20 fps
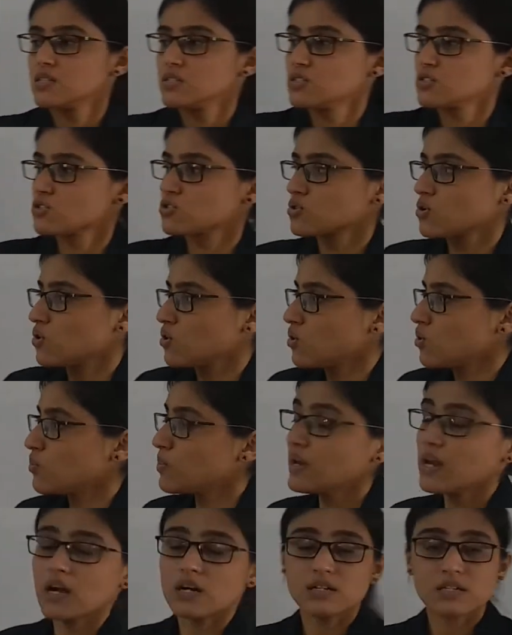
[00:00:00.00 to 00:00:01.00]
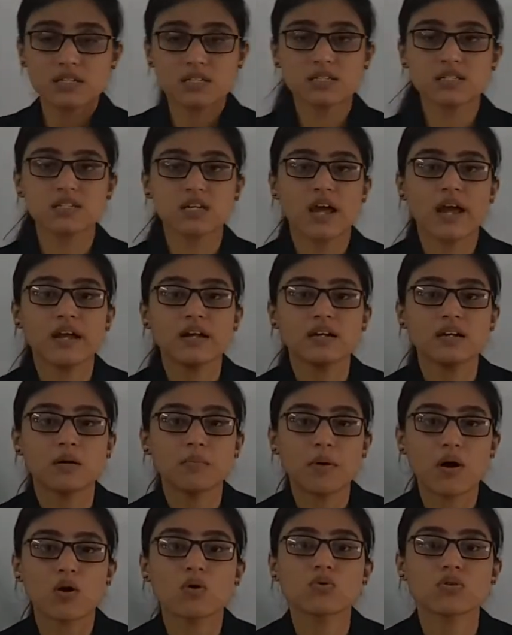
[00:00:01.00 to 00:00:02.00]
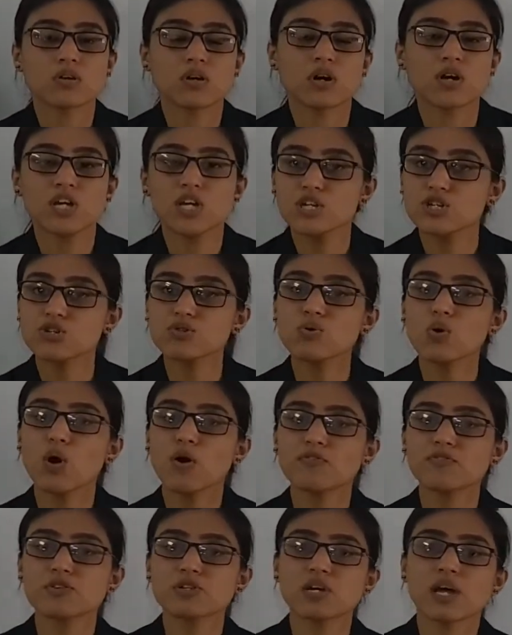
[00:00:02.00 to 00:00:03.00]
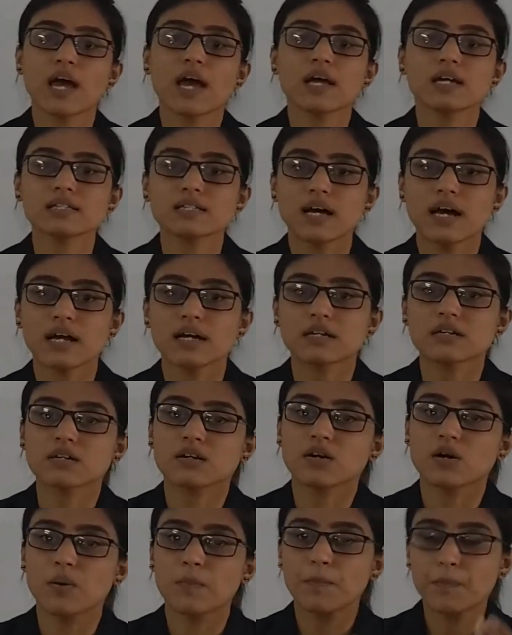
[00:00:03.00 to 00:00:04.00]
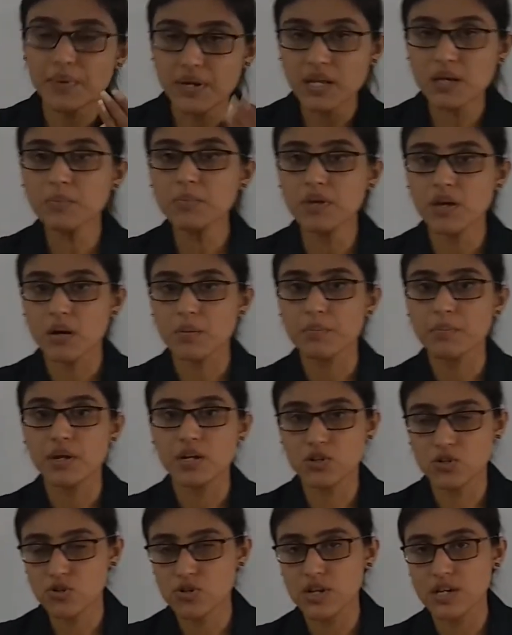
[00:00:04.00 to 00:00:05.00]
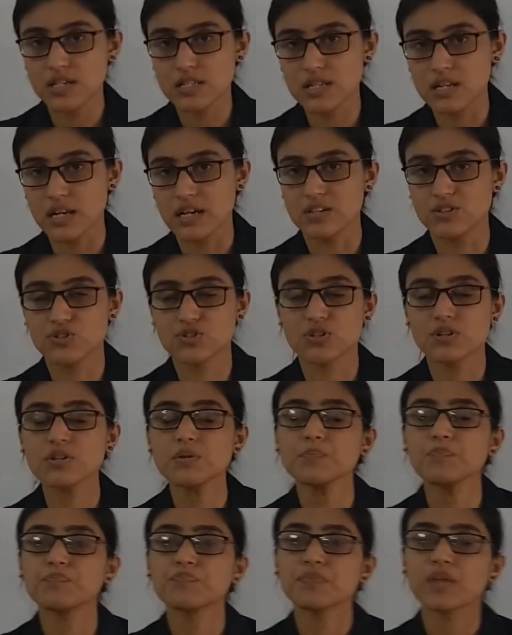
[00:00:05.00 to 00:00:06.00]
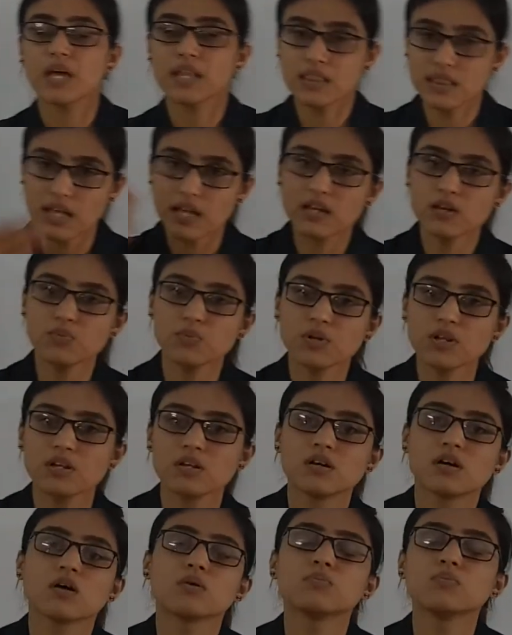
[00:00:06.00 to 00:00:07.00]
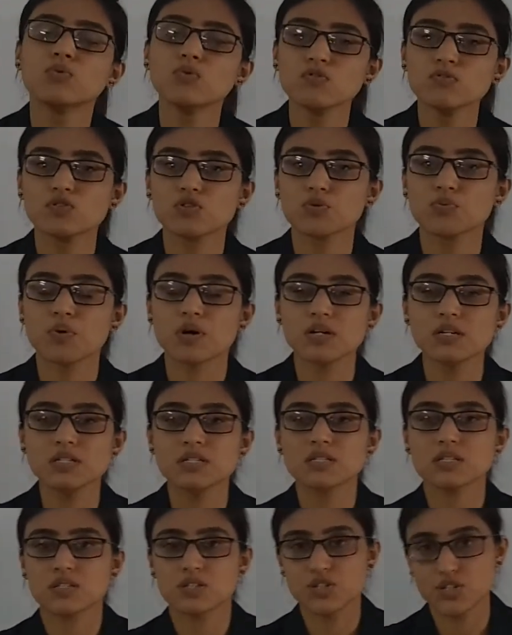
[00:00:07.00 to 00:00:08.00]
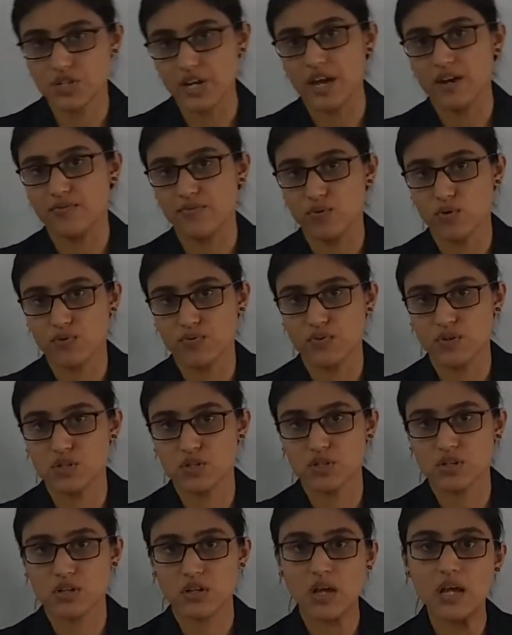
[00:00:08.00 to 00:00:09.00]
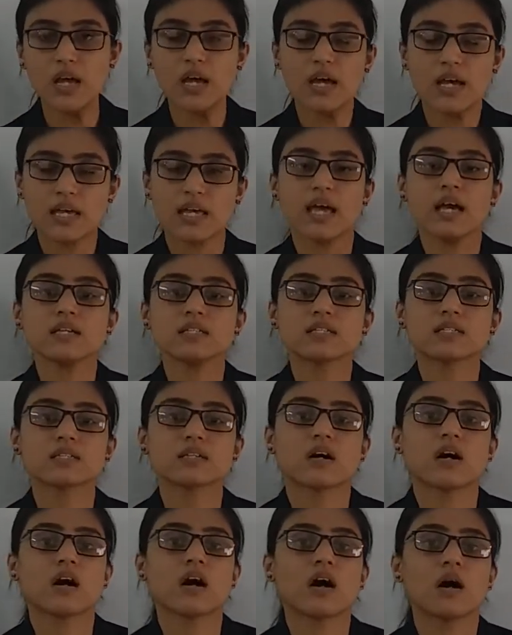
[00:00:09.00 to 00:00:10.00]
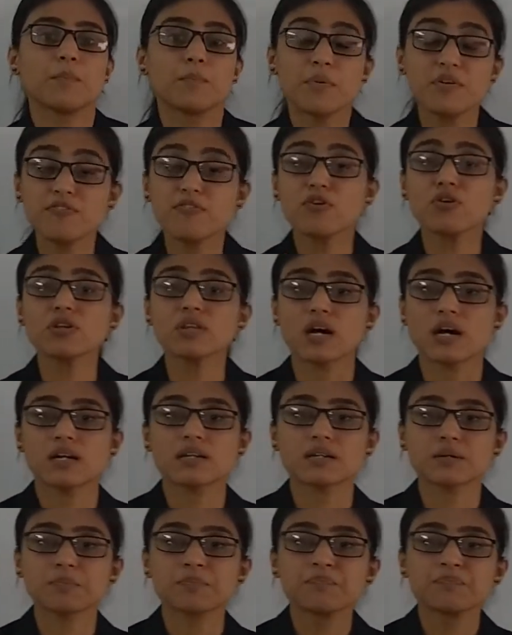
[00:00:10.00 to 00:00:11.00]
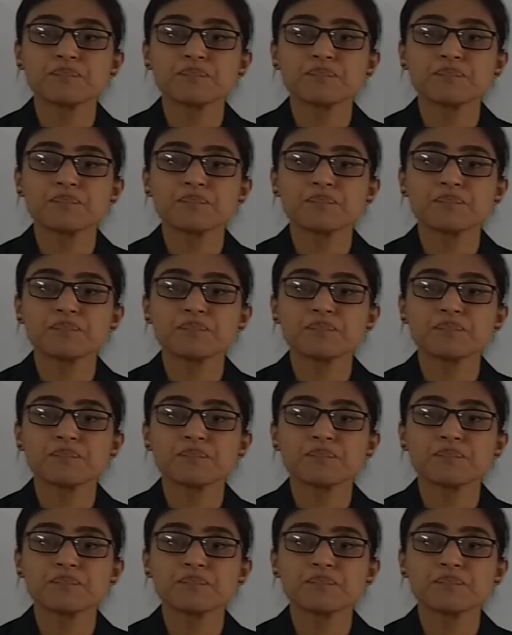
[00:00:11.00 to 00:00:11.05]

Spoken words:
So we'll understand about the issue of shares at premium in today's lecture, and then we'll move towards share forfeiture. Yes. Before that,